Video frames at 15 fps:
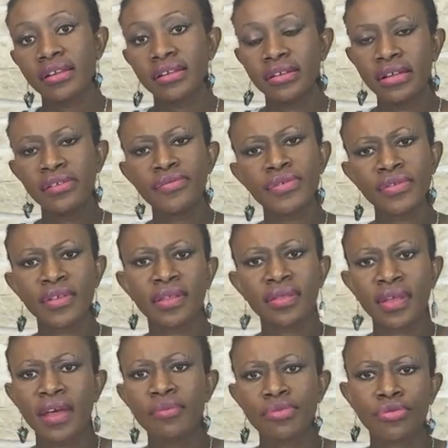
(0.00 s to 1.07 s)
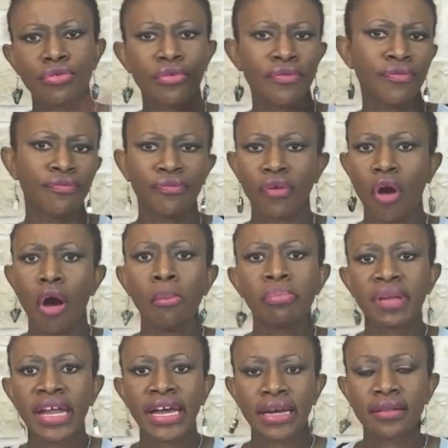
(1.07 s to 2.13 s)
lives in the same sort of
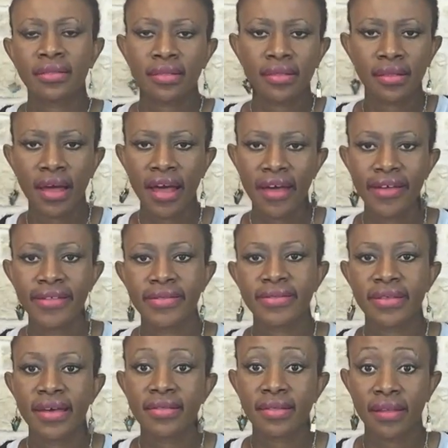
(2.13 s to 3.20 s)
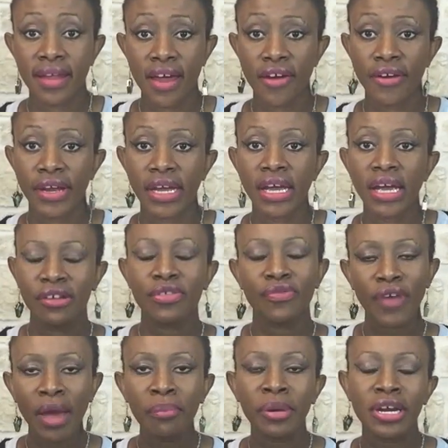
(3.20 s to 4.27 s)
complex as Clary. There's
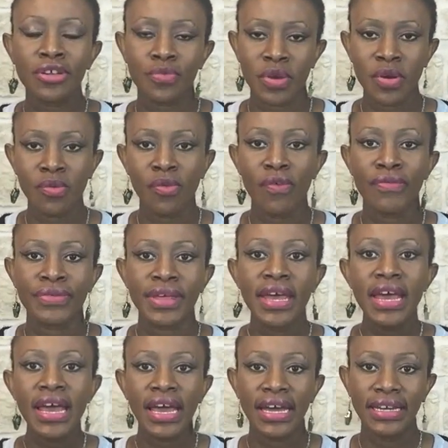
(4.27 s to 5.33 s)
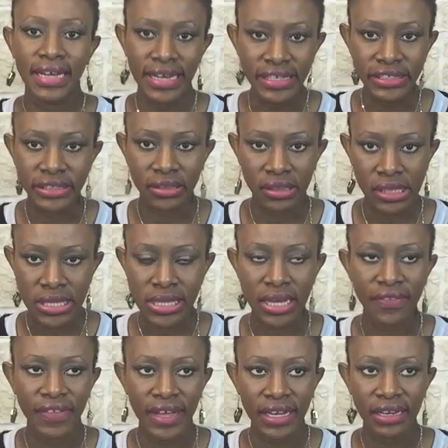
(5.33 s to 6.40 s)
vampires, werewolves, and angels,
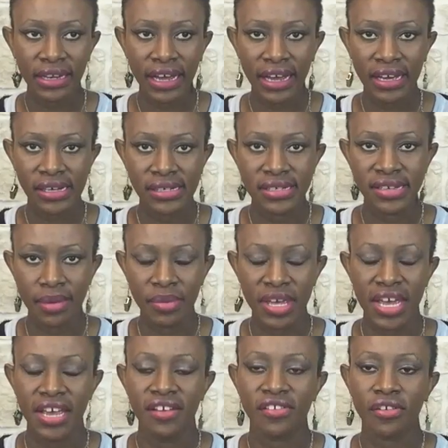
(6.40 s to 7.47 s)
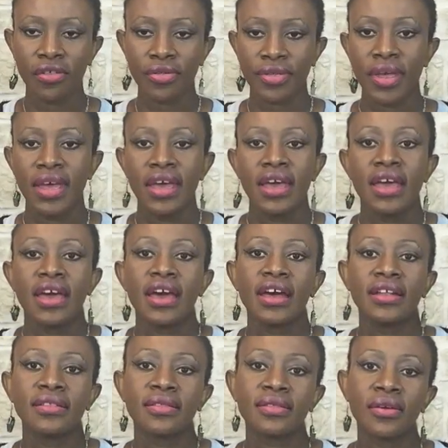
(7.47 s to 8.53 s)
and then like demi-angels.
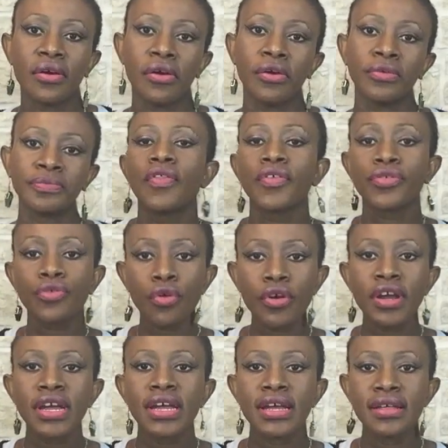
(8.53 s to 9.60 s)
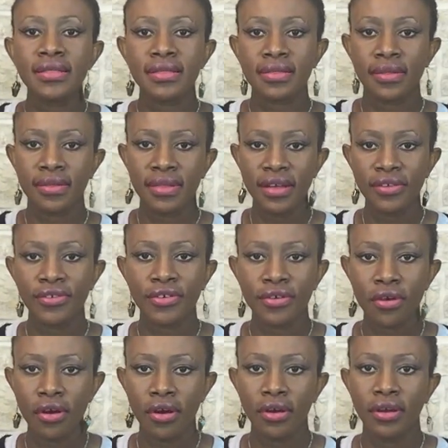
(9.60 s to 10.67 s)
And so the story is centered
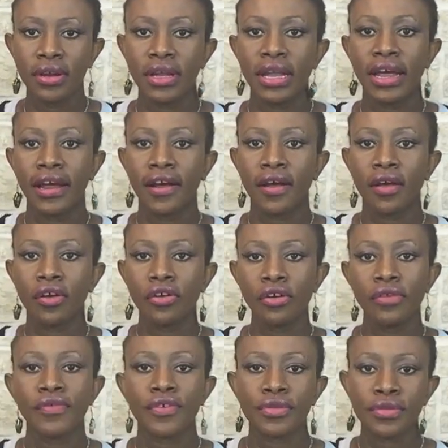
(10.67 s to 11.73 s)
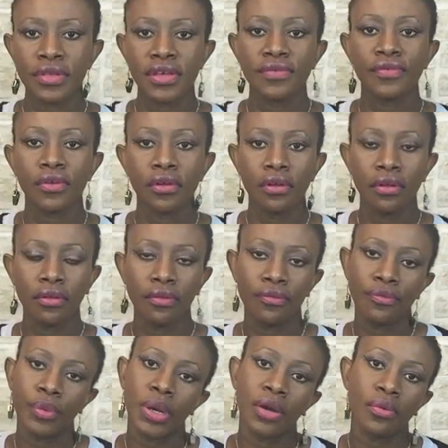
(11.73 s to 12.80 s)
on like good versus evil,
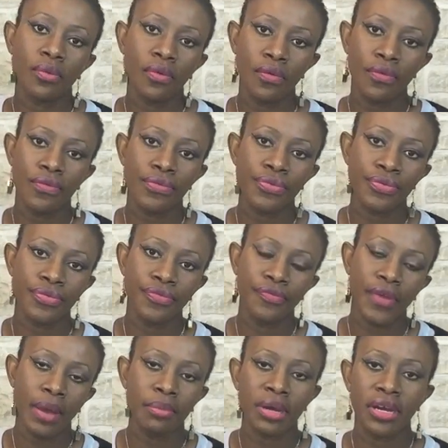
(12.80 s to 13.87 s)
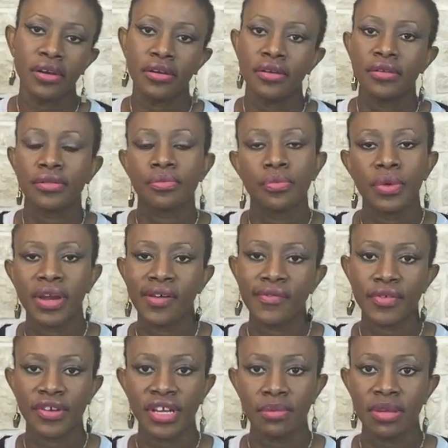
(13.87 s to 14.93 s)
werewolves, vampires,
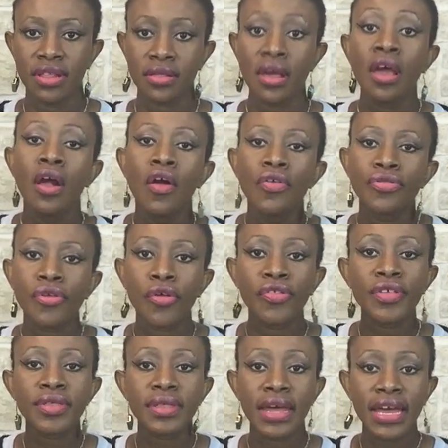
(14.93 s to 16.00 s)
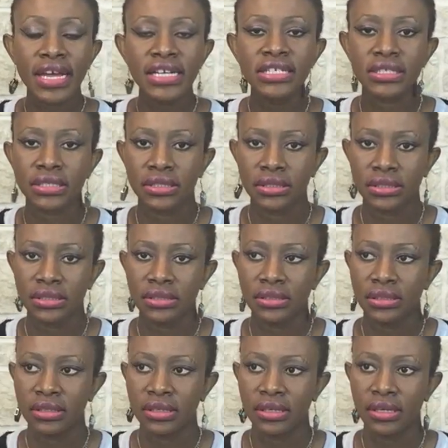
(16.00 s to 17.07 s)
whatever, demons. So this angel
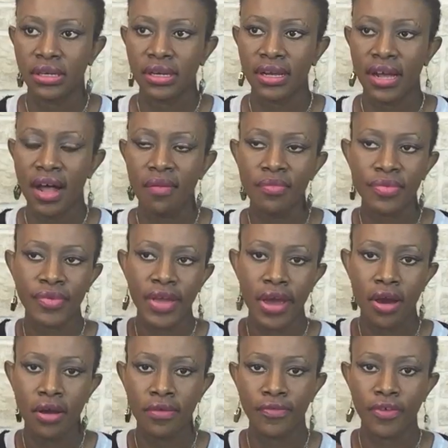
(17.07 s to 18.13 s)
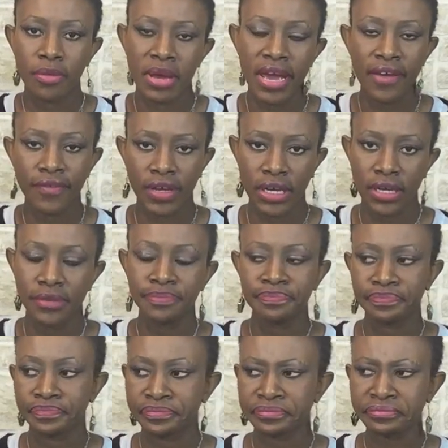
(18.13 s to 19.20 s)
comes down from heaven,
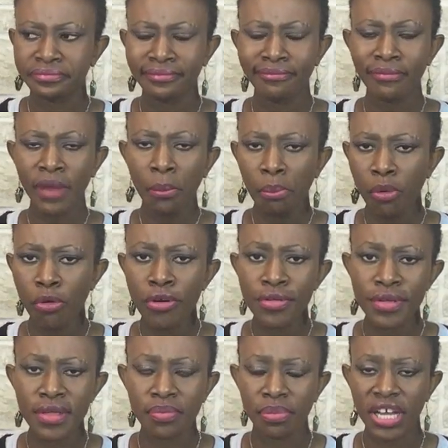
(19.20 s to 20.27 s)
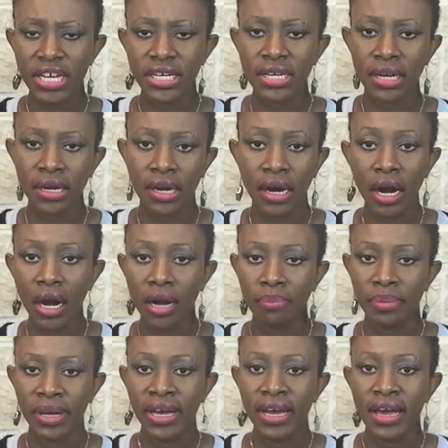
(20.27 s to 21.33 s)
pours his blood in a
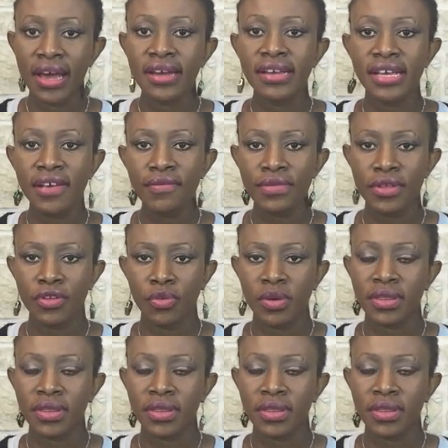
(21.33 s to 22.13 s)
cup, and gives it to